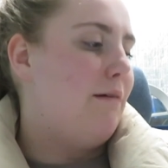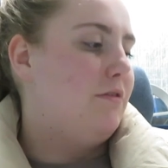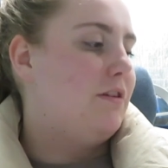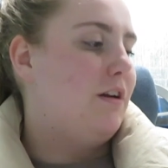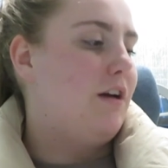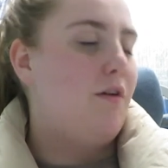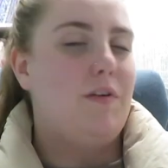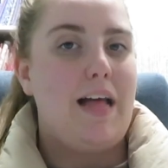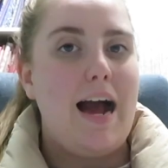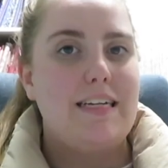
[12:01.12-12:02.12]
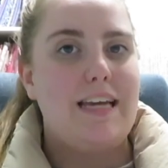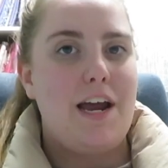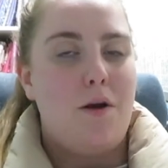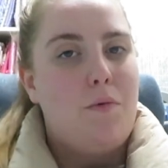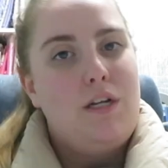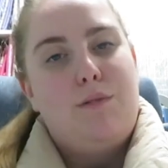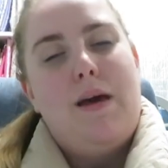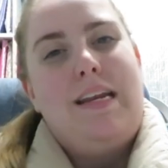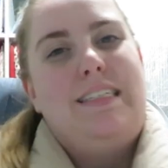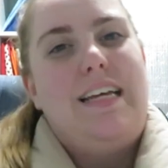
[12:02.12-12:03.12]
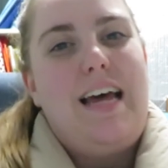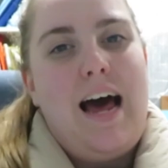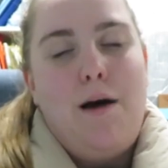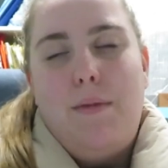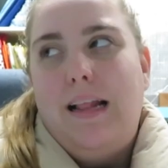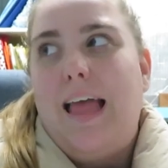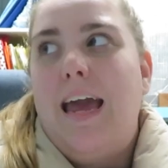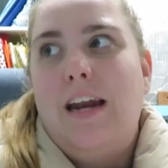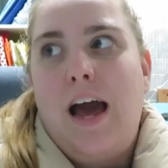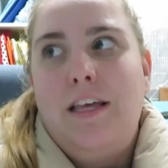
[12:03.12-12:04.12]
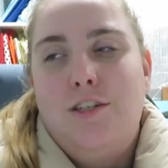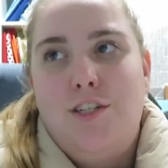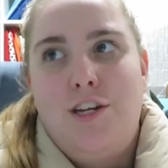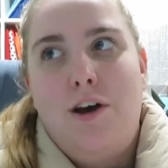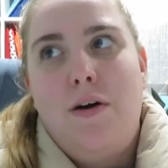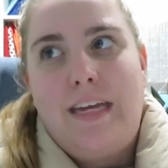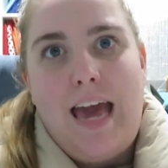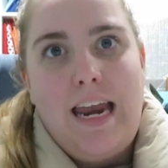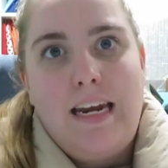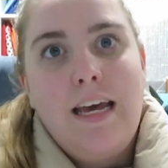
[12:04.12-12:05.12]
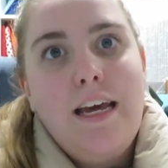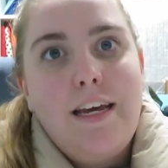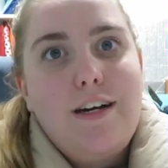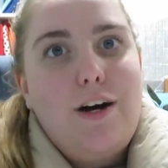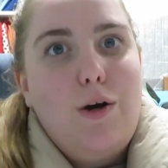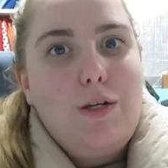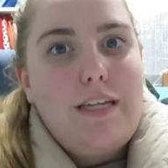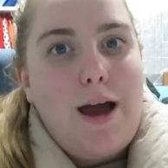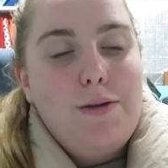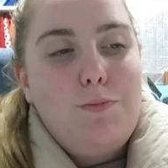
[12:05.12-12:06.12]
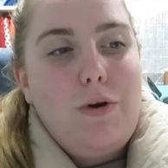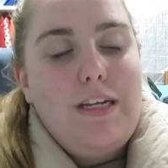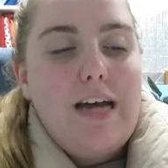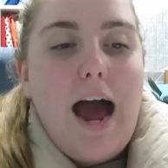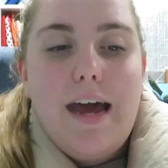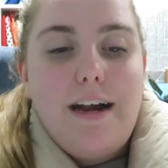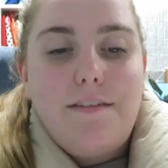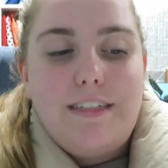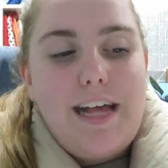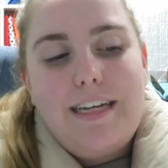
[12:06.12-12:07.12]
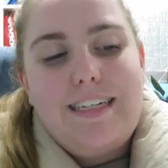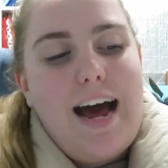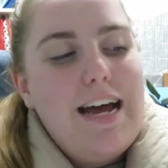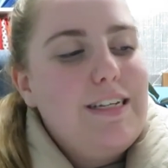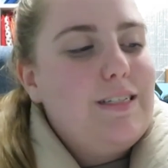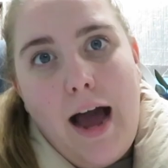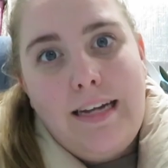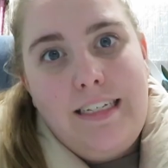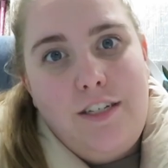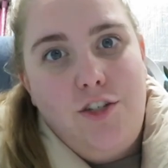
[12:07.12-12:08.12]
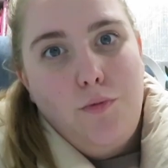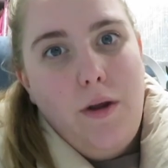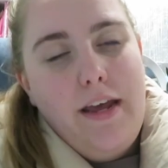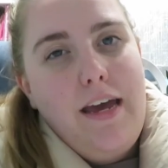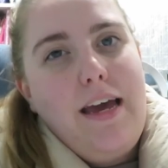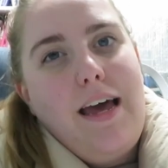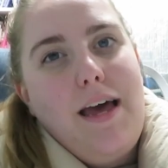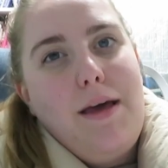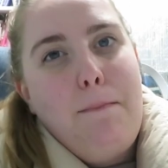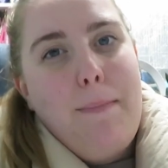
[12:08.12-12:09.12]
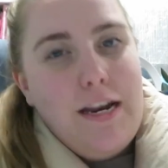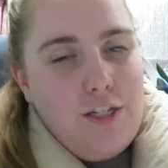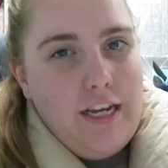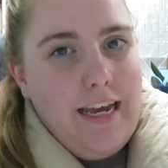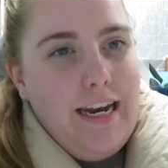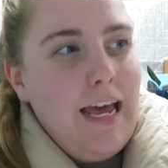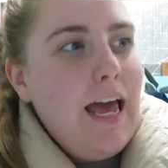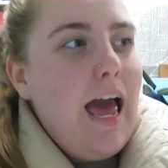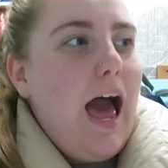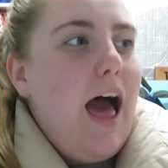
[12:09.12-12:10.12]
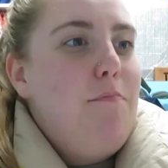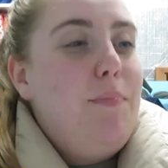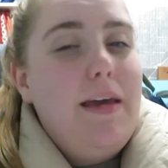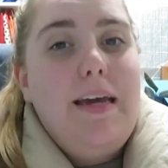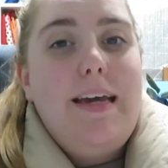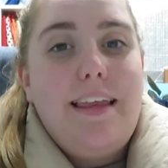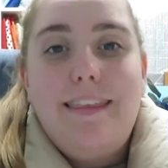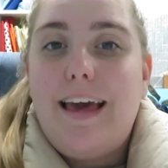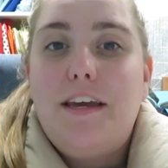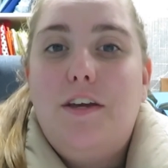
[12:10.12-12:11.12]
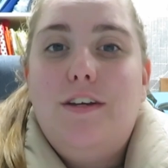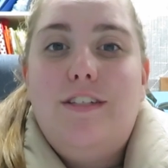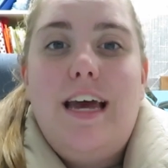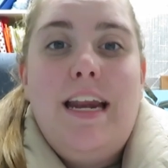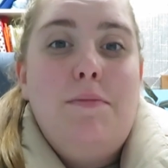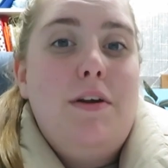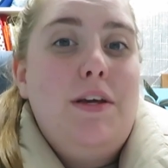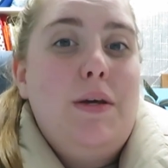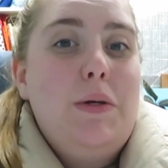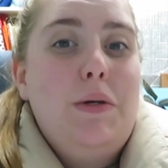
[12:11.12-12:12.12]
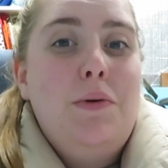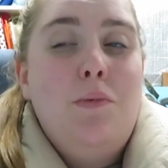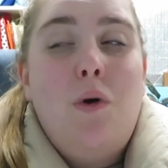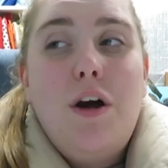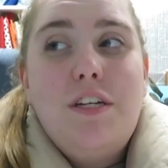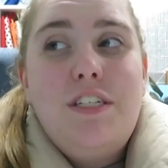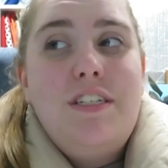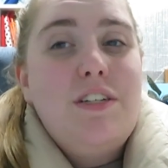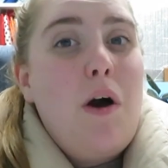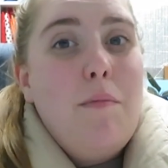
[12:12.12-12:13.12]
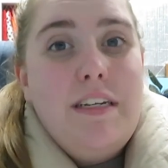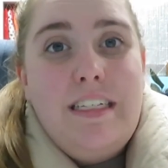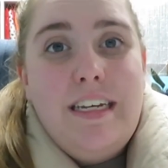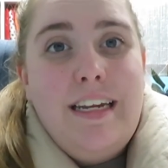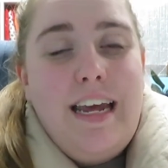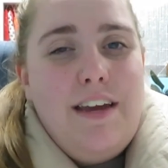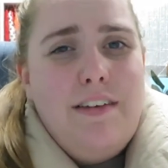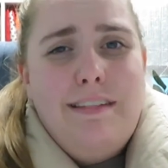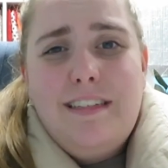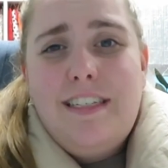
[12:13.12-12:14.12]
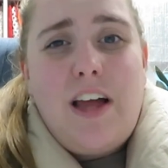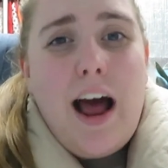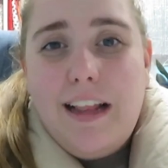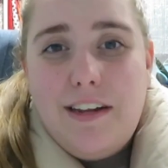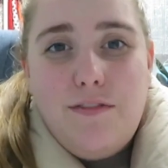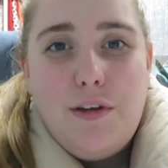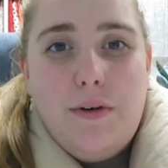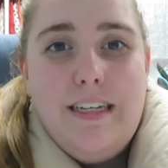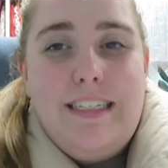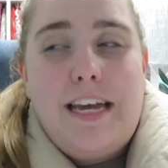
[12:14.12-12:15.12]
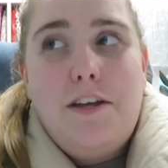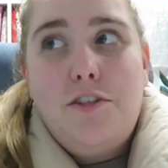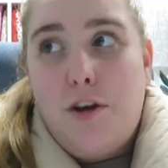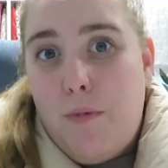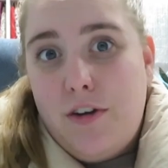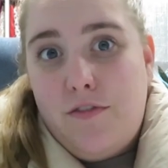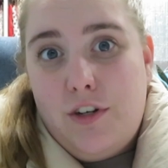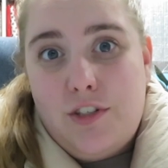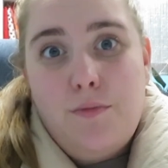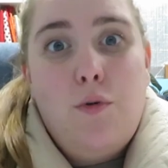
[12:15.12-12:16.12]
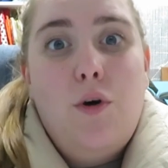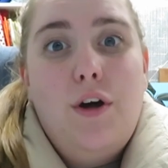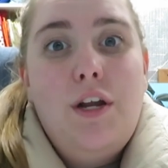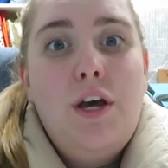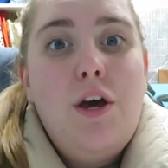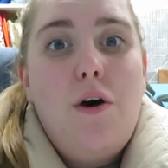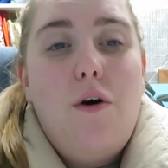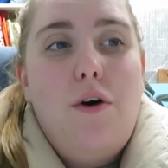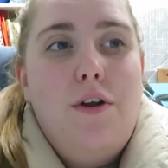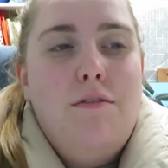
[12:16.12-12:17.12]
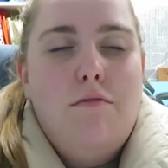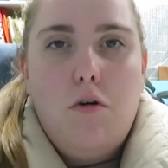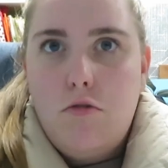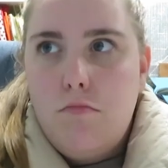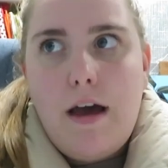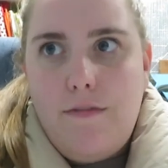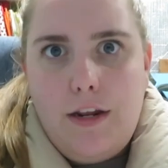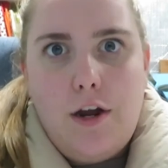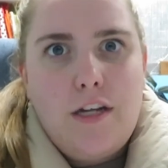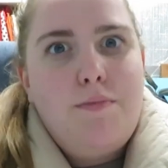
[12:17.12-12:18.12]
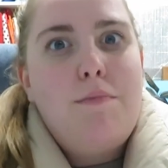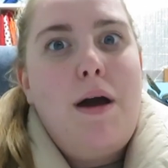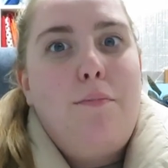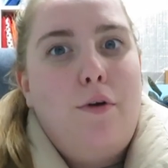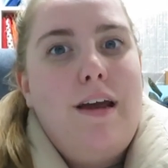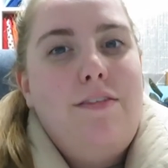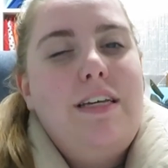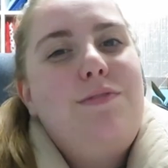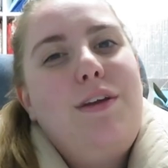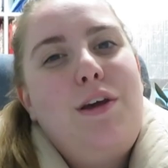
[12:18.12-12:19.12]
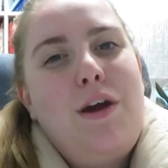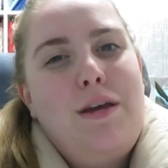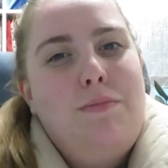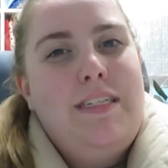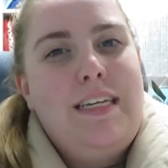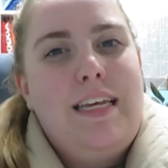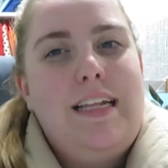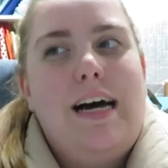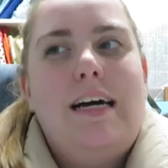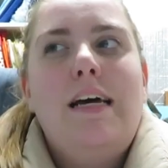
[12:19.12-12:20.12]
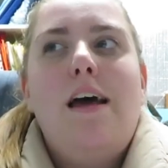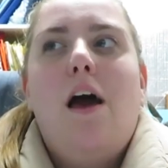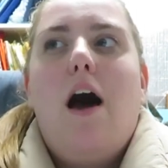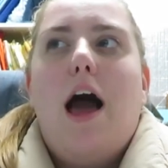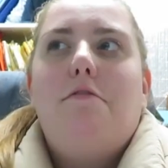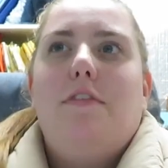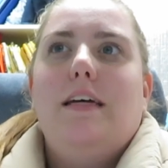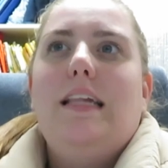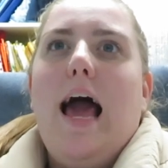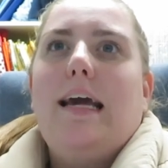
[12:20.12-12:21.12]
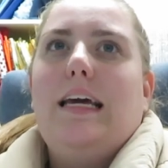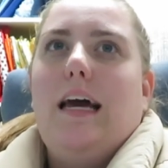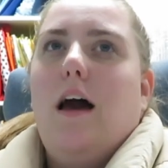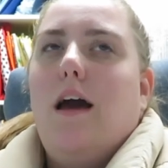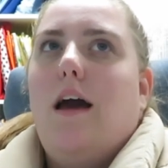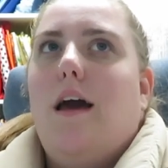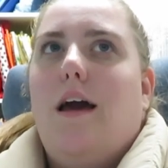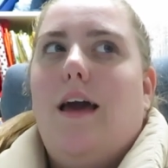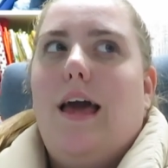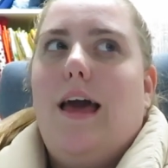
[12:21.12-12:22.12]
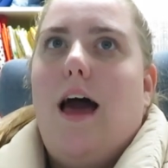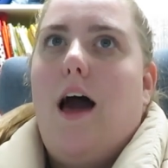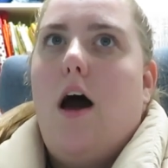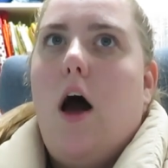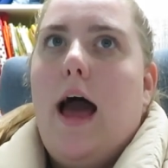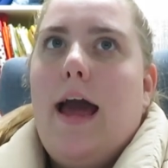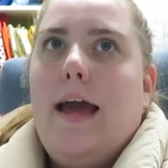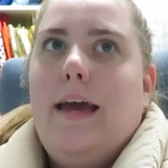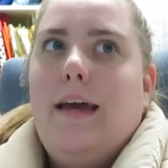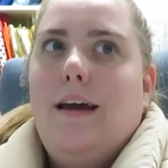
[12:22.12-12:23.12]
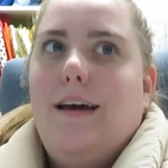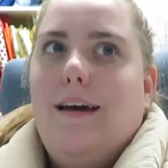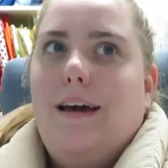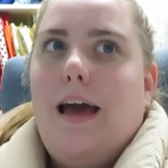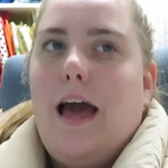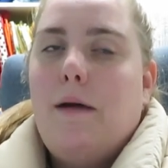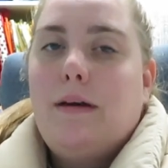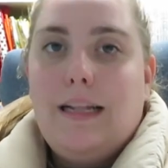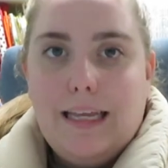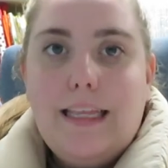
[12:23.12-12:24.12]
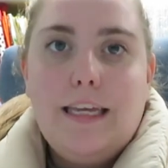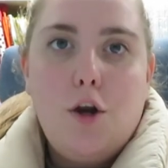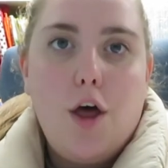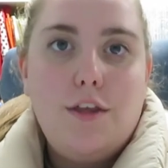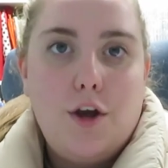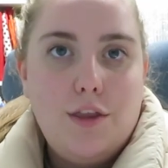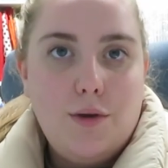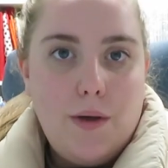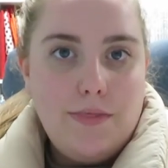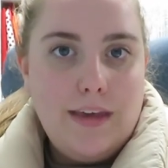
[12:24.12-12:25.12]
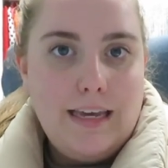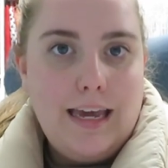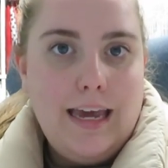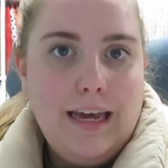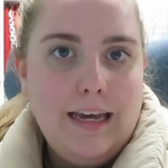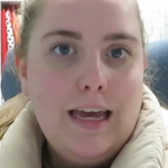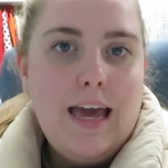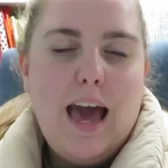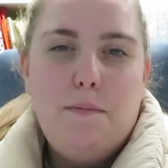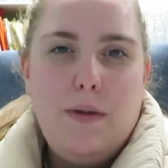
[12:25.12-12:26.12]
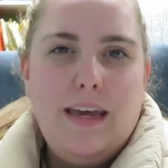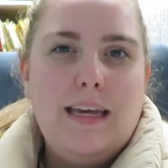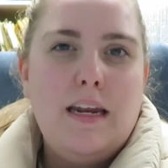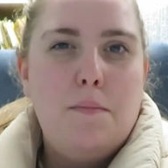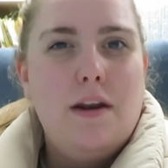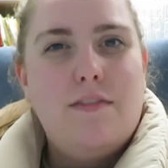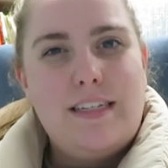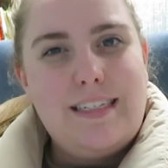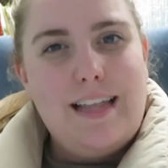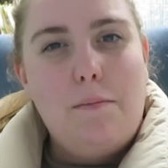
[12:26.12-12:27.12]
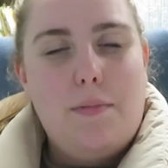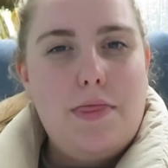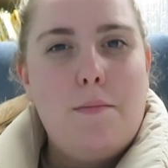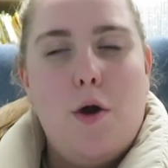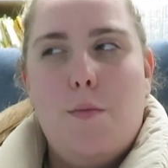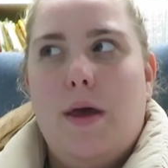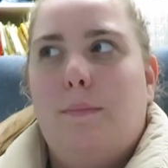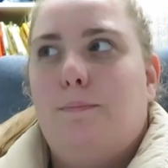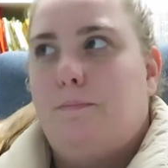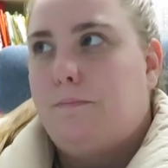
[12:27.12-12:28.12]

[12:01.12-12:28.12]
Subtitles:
I'm just gonna go relax. I don't wanna spend a late night in the studio again cause I was pretty tired after last night. But I did just wanna mention a big thank you to anybody who watched, commented, even silent viewers. Thank you so much for your support on all my videos, but my previous video in particular. I feel like I am clearly not the only one thinking and being in a bit of a slump at the moment